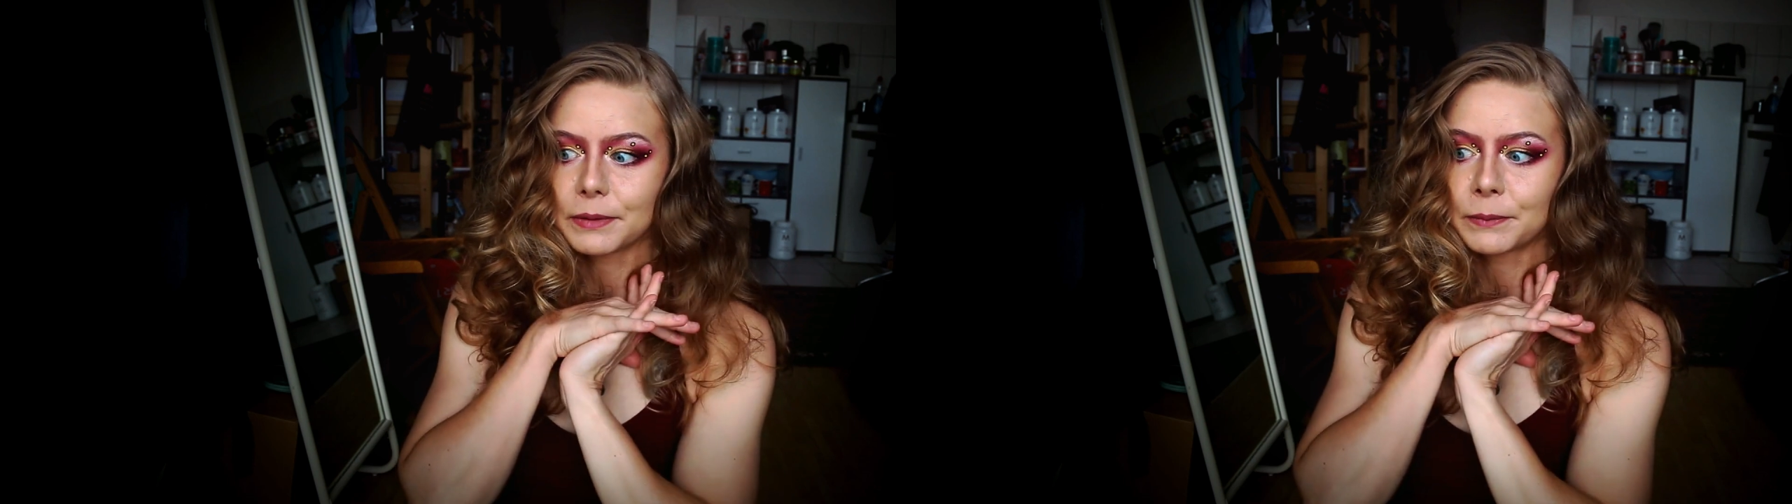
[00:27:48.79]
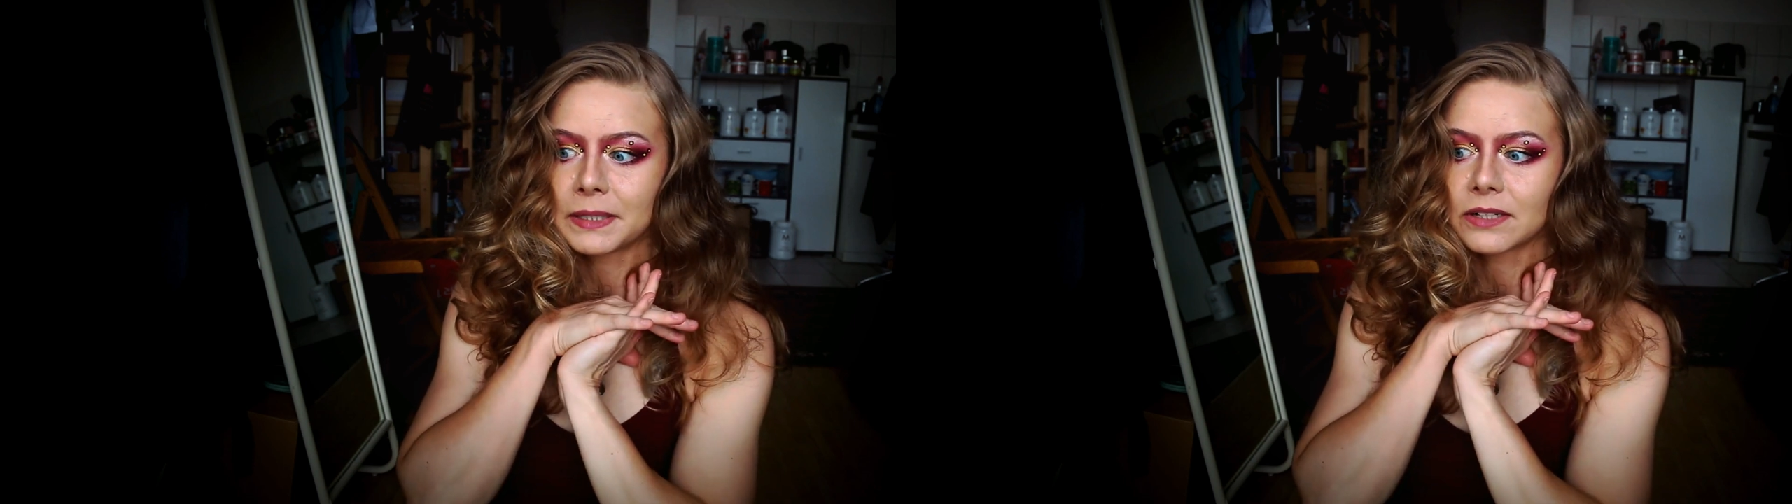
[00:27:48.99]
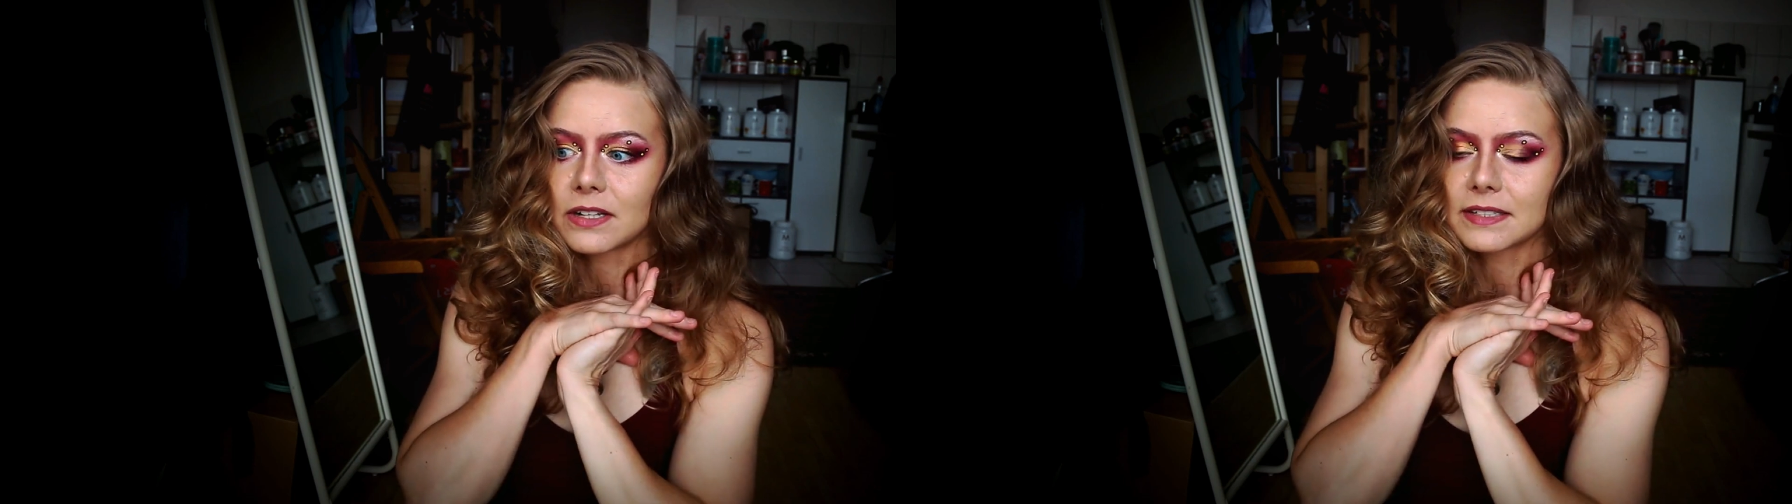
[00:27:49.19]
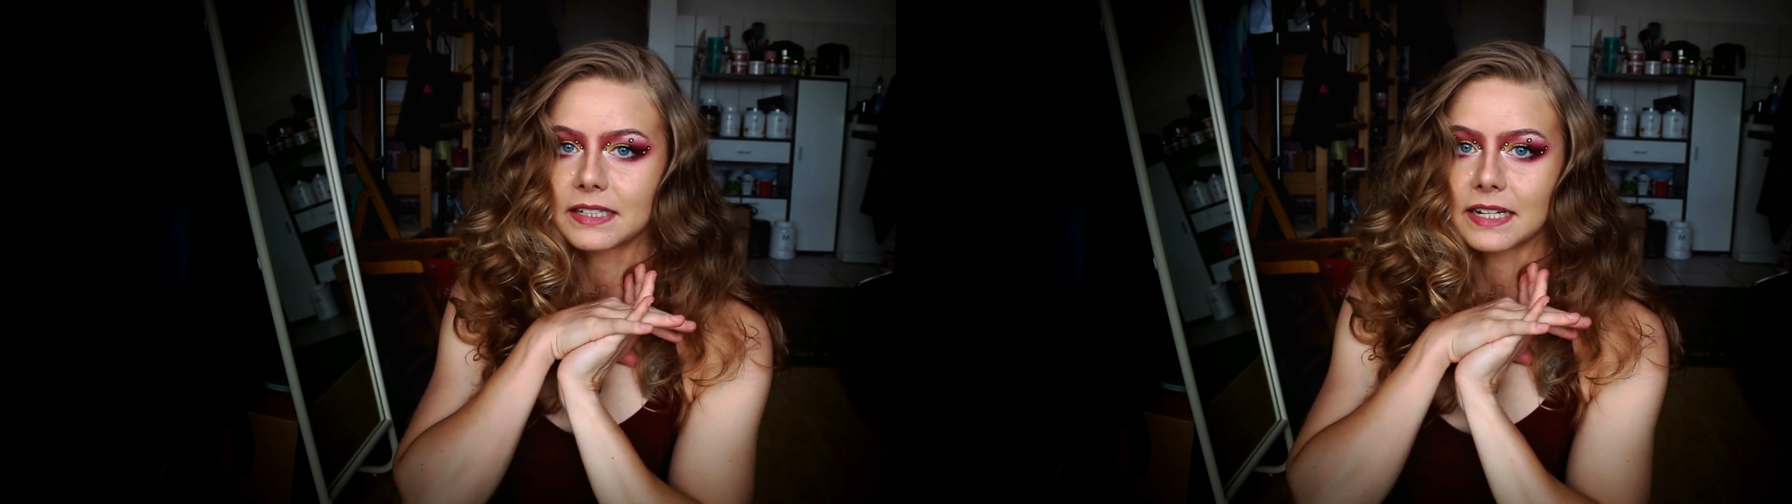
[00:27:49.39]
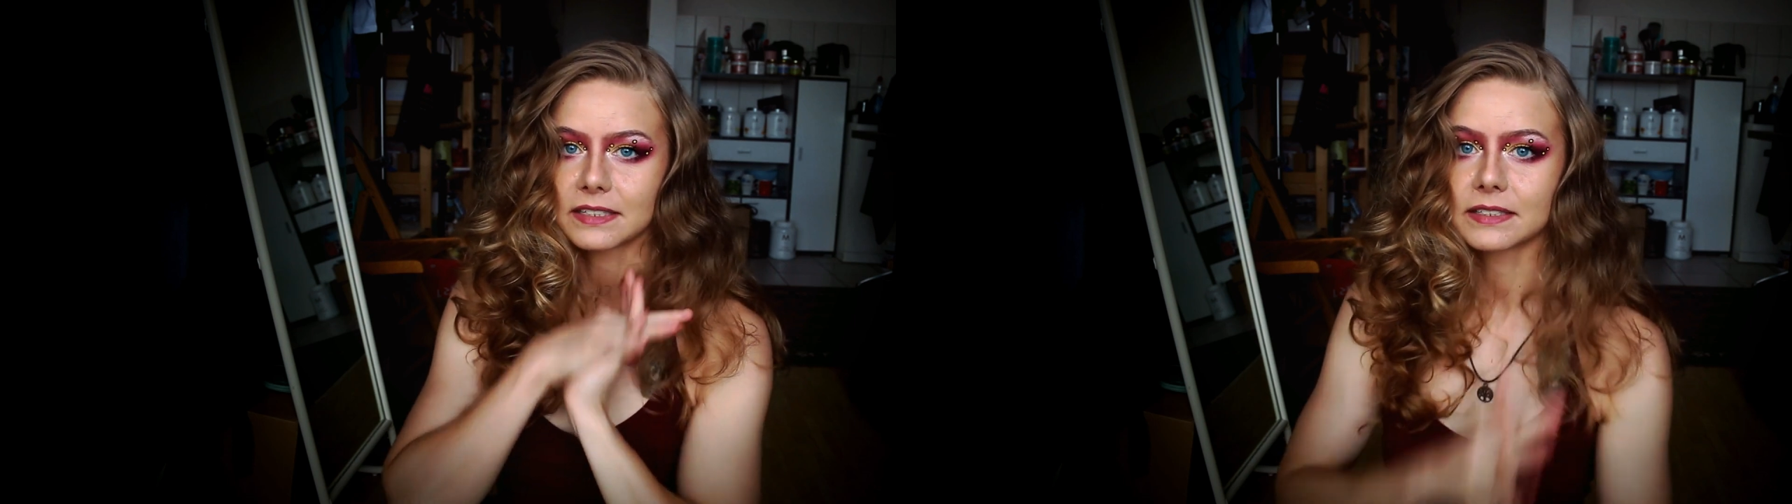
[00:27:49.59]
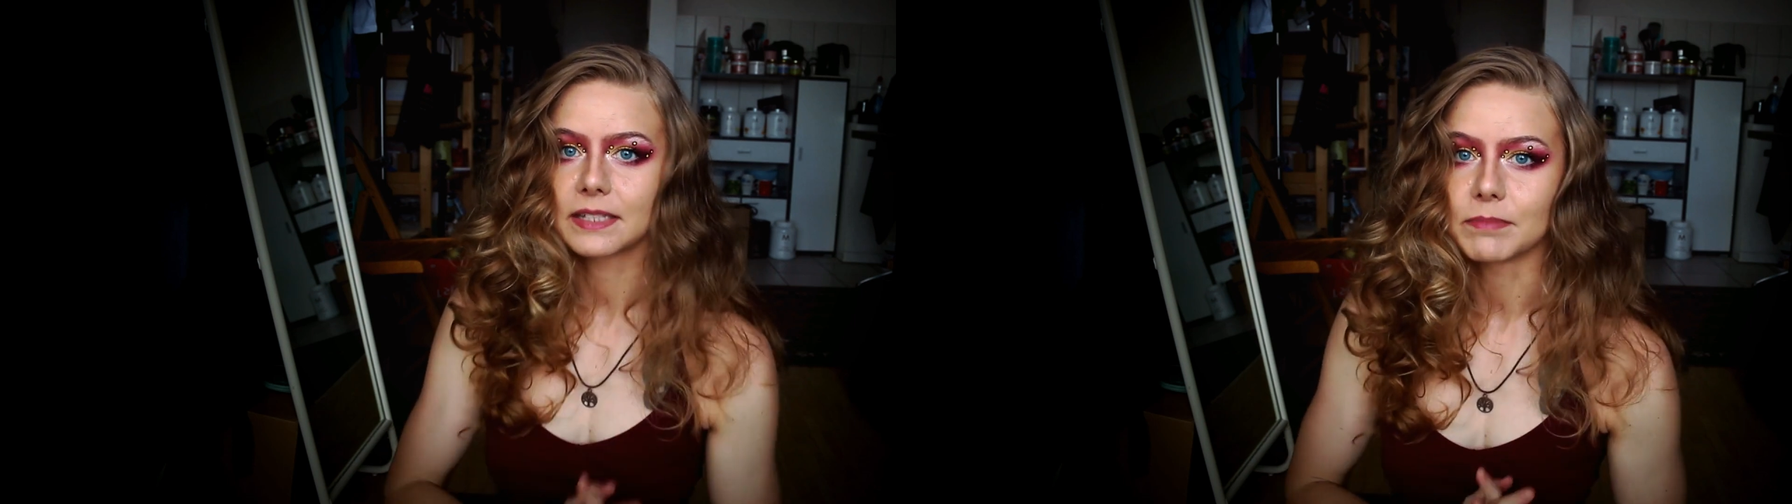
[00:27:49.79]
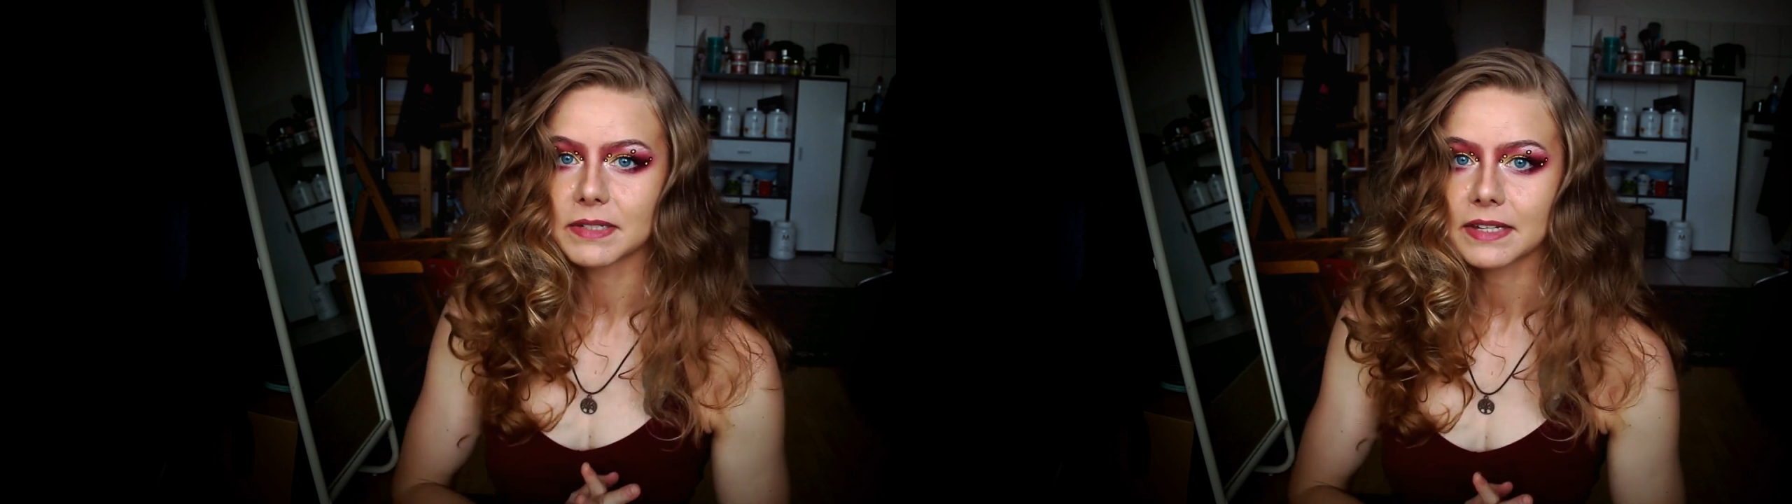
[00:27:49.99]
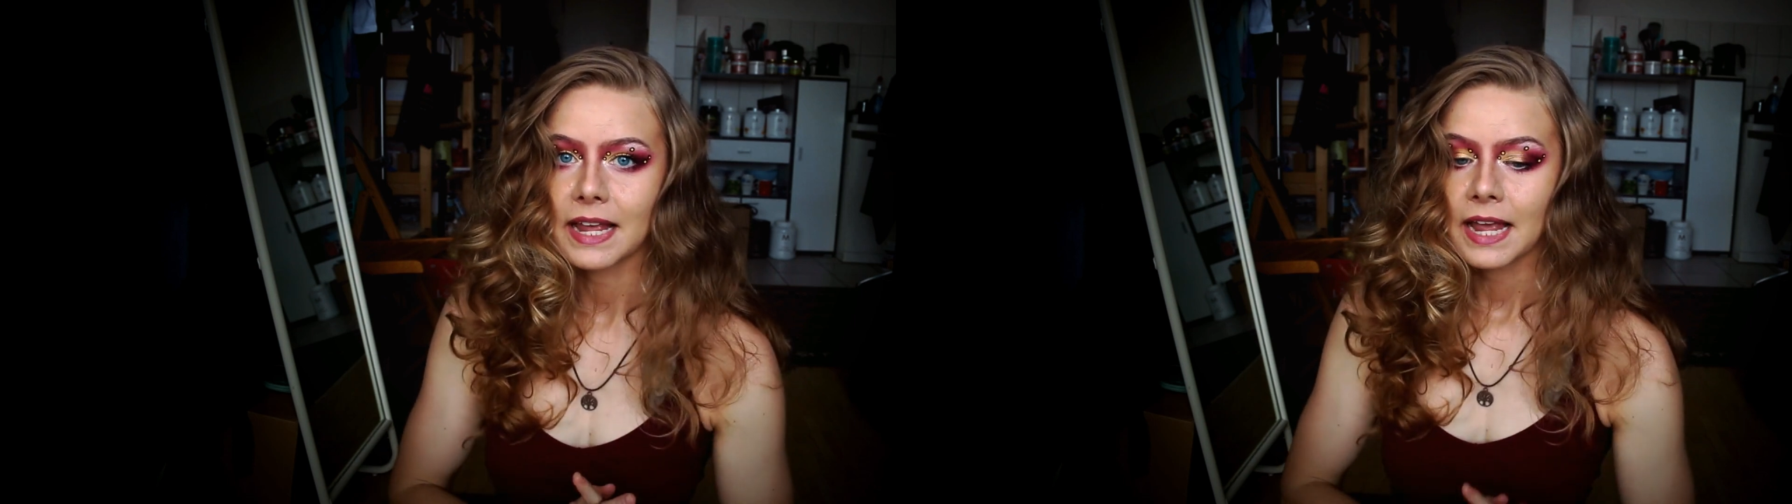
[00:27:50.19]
we will consider sims